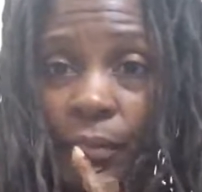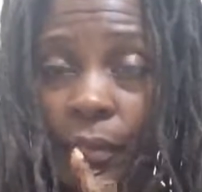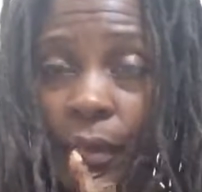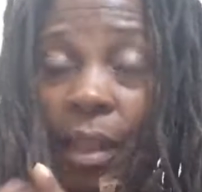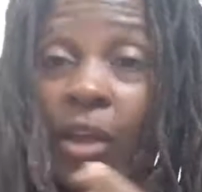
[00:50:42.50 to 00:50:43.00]

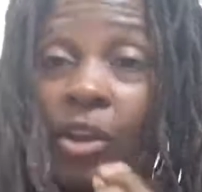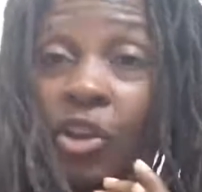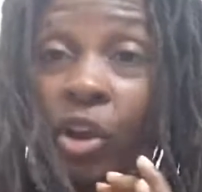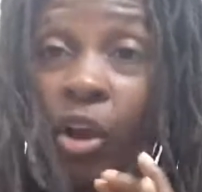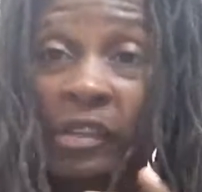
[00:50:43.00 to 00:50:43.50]

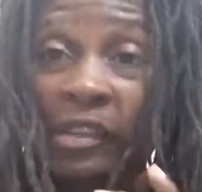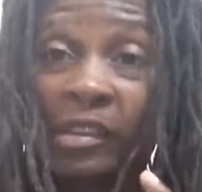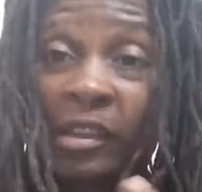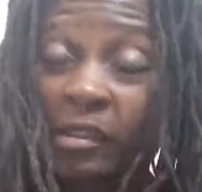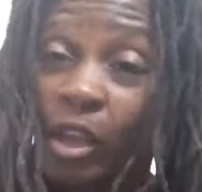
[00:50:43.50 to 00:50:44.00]
Narcissists
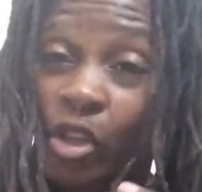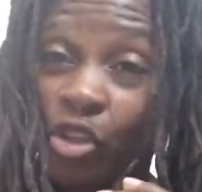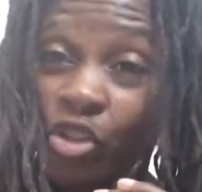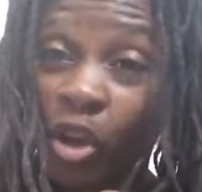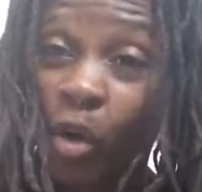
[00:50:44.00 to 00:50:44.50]

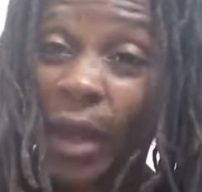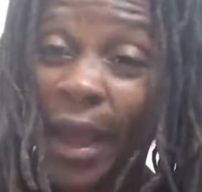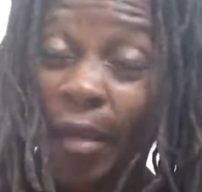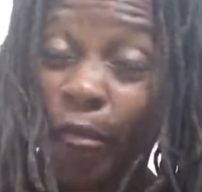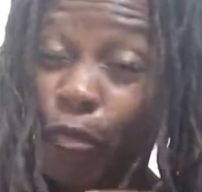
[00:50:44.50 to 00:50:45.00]
don't have
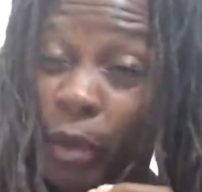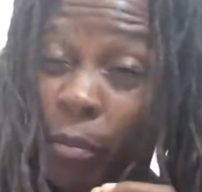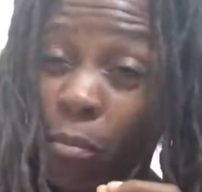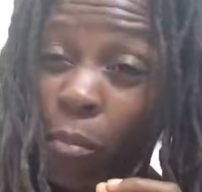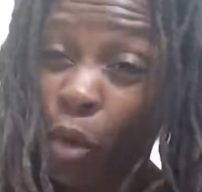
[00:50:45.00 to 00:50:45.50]

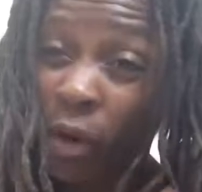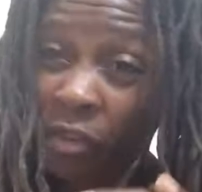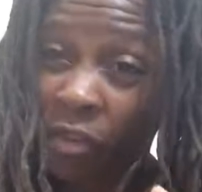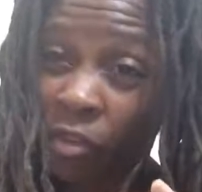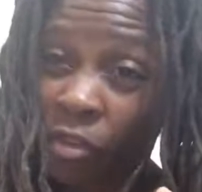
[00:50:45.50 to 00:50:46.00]

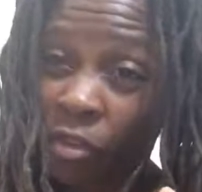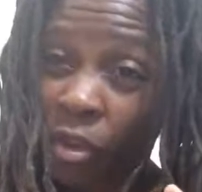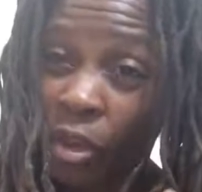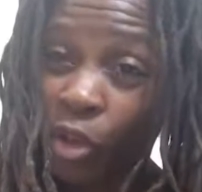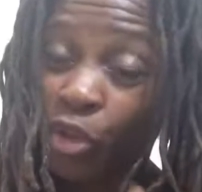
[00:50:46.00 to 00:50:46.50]
remorse,
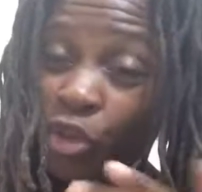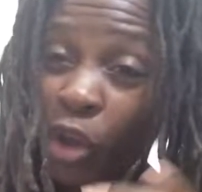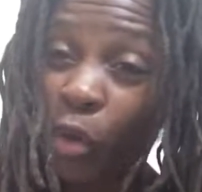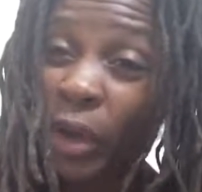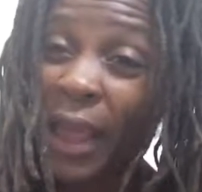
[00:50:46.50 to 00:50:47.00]

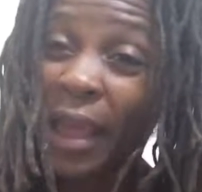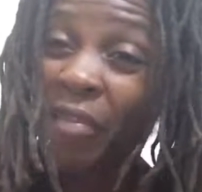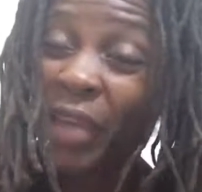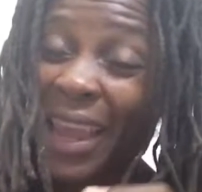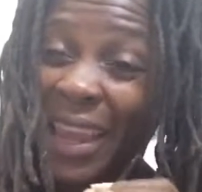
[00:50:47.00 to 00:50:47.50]
don't have
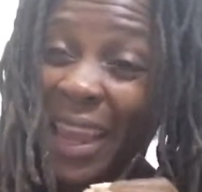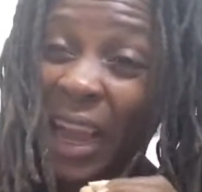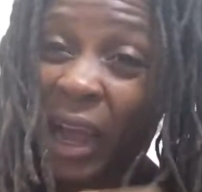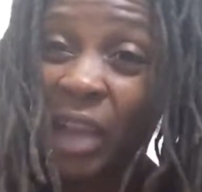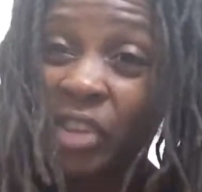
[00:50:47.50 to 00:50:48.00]
a
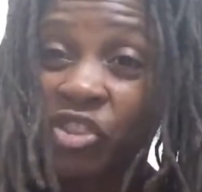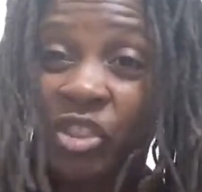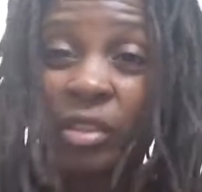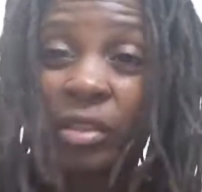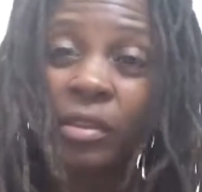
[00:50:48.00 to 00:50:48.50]

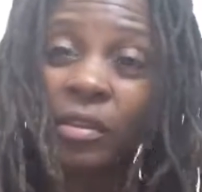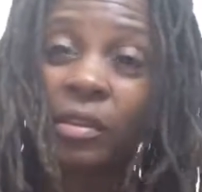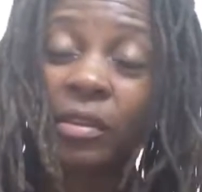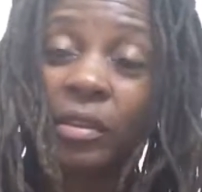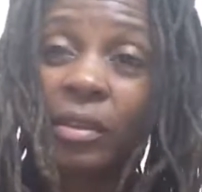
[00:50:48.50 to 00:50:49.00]
conscience.
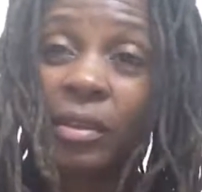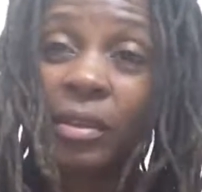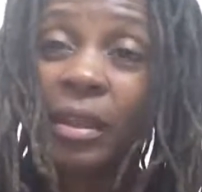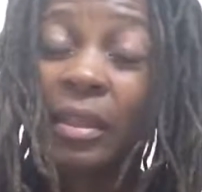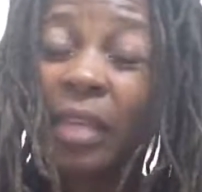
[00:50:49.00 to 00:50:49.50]

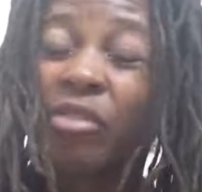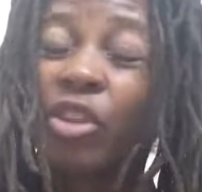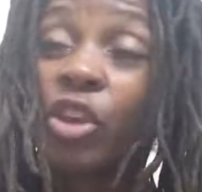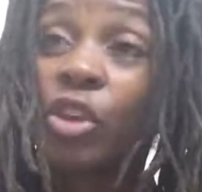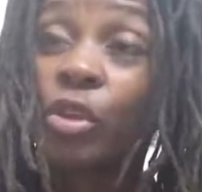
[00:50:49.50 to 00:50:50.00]
That's a
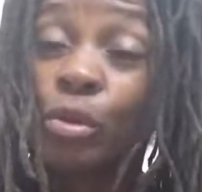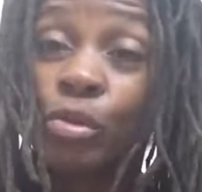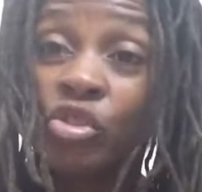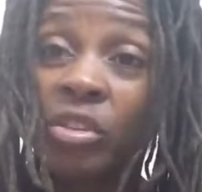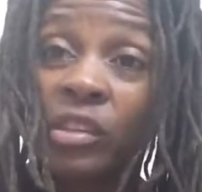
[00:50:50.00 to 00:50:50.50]

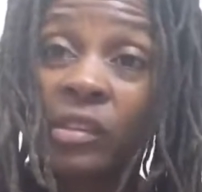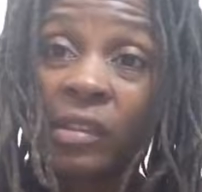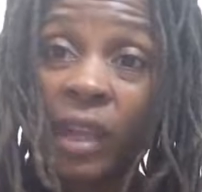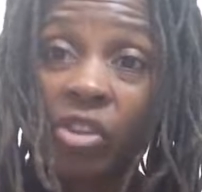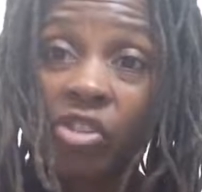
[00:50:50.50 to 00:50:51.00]
huge
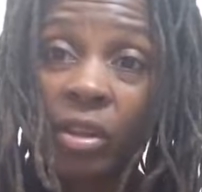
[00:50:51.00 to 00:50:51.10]
distinction.